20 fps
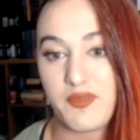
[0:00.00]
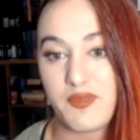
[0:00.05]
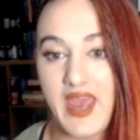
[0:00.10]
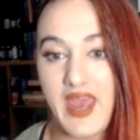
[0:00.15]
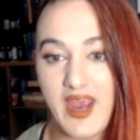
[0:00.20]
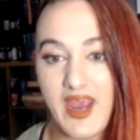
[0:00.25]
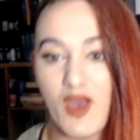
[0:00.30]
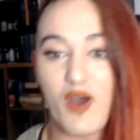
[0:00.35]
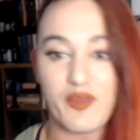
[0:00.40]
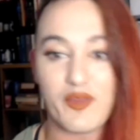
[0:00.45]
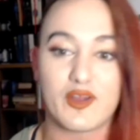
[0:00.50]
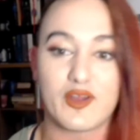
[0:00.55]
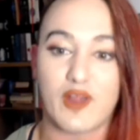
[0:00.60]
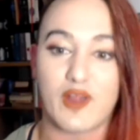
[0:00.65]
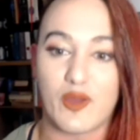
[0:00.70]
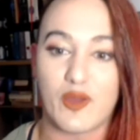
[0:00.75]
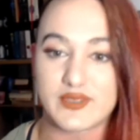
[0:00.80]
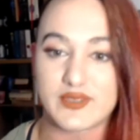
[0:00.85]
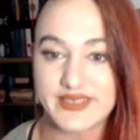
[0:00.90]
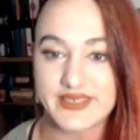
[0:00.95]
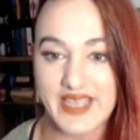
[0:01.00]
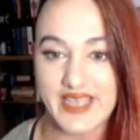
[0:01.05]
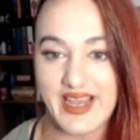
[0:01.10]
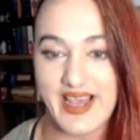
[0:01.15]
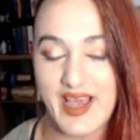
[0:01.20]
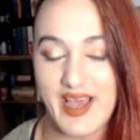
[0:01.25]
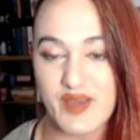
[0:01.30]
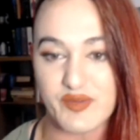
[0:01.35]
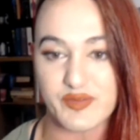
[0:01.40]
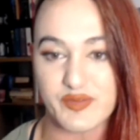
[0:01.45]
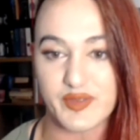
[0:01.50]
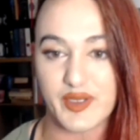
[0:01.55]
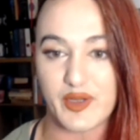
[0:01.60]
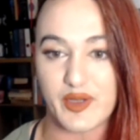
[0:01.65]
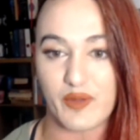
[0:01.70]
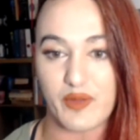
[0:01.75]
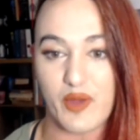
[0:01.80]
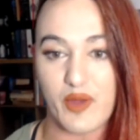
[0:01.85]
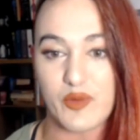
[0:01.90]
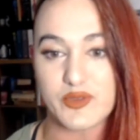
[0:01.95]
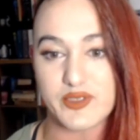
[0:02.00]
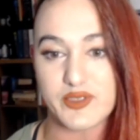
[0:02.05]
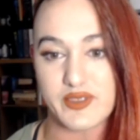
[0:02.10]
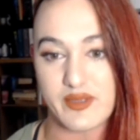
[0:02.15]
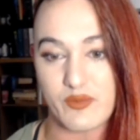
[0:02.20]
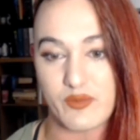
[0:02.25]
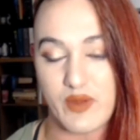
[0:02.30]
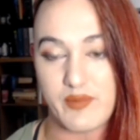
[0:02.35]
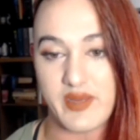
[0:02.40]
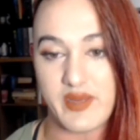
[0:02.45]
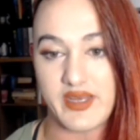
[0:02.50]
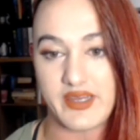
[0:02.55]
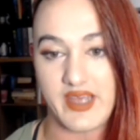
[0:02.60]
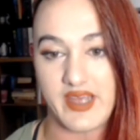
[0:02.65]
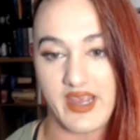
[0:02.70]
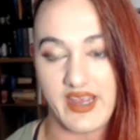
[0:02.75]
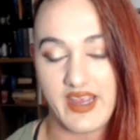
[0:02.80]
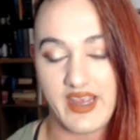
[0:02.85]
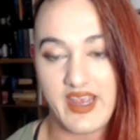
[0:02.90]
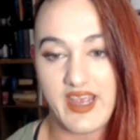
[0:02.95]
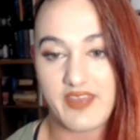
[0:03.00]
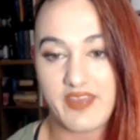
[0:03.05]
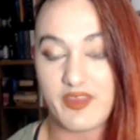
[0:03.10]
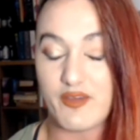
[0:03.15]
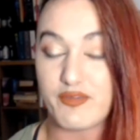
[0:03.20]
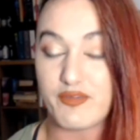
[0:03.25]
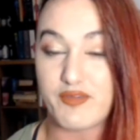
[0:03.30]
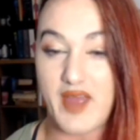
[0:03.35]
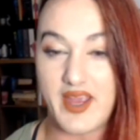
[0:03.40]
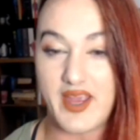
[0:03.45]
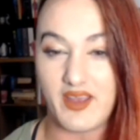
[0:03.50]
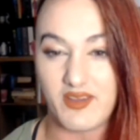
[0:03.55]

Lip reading: they are the closest I have. You know, those are the women that fight